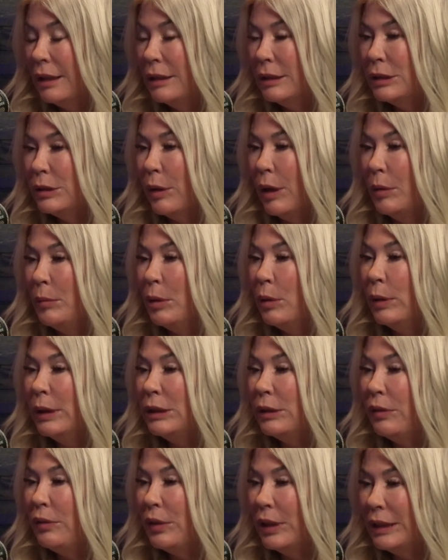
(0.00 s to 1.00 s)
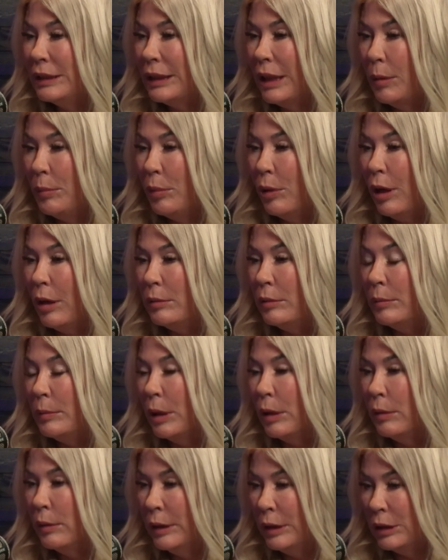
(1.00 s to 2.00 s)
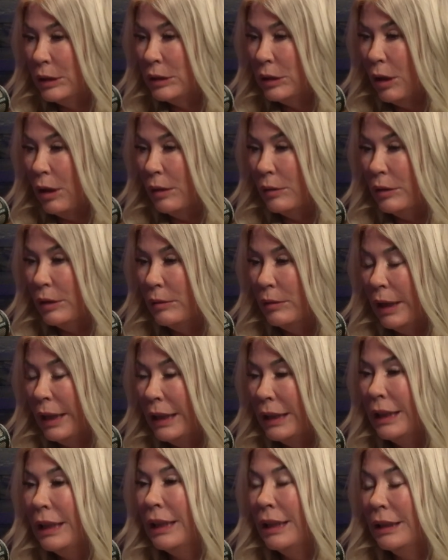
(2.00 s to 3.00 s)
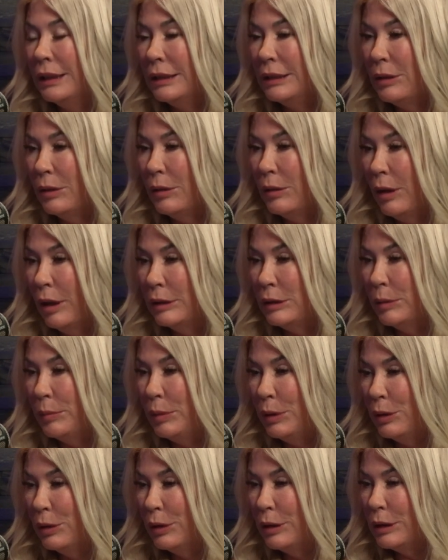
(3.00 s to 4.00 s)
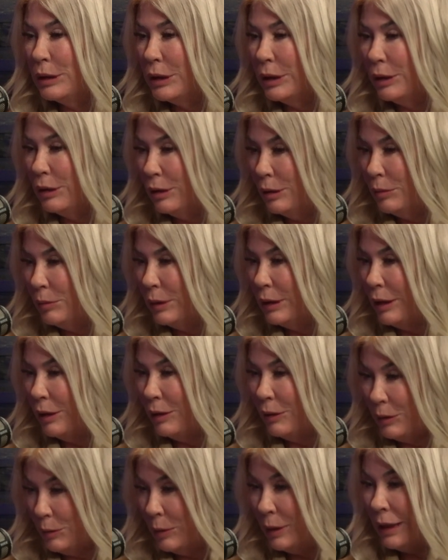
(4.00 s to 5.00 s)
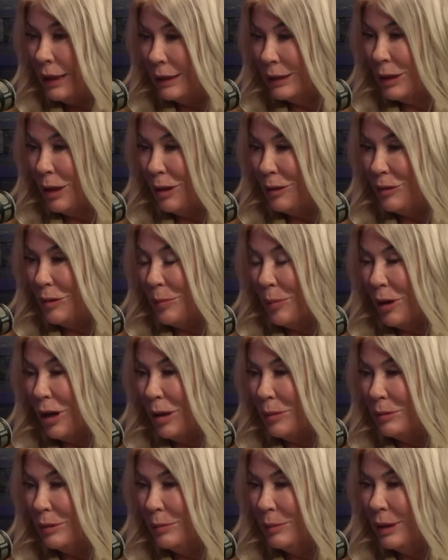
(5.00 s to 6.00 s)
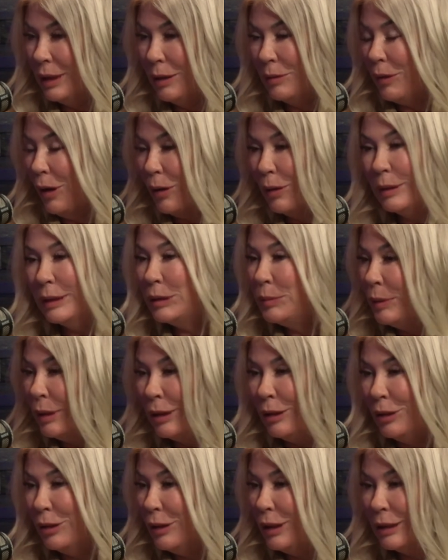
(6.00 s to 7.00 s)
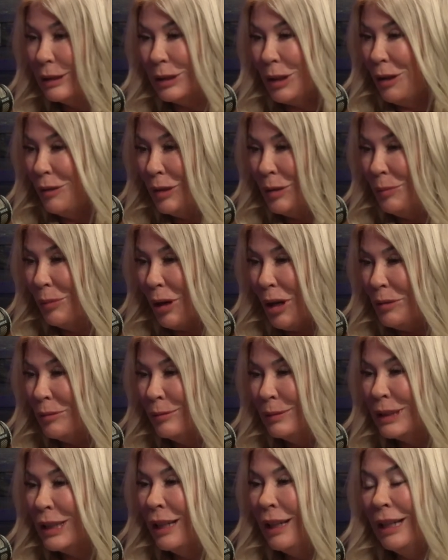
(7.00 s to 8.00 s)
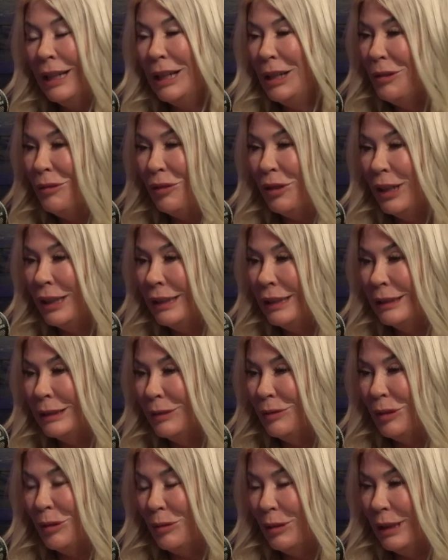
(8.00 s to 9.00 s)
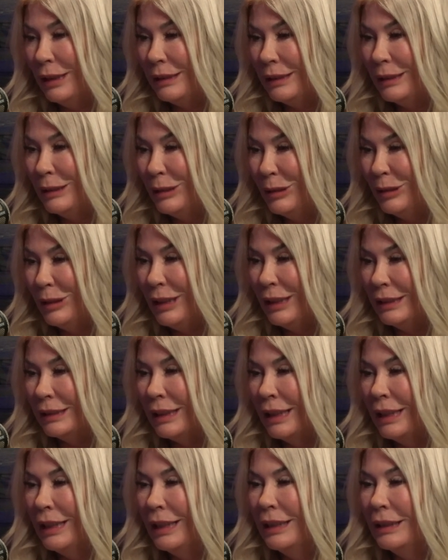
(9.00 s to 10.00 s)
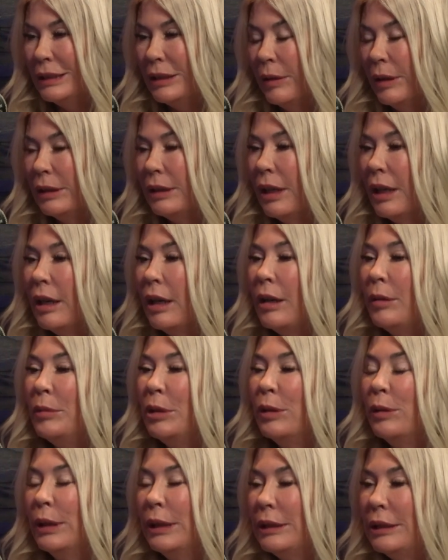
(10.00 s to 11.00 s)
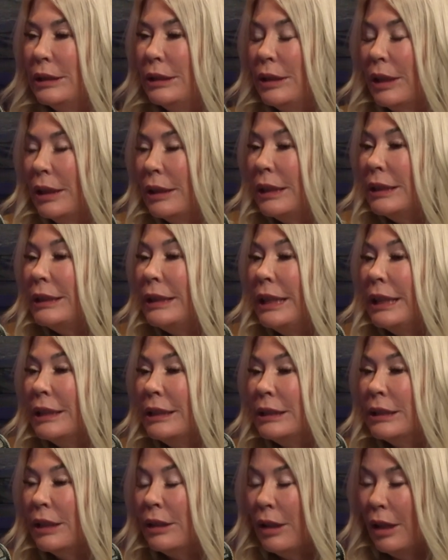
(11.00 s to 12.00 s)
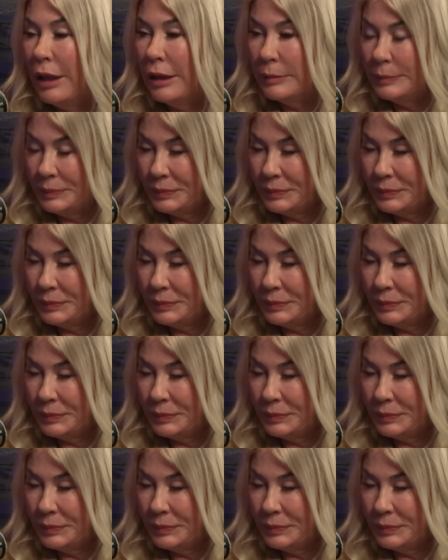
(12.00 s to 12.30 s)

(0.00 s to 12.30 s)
So I'm going to fix that problem. I'm going to solve it, right? So entrepreneurs, they're good when they solve a problem. And I've always been good at solving problems and finding different ways to do things. So I thought I'm going to start this kids salon.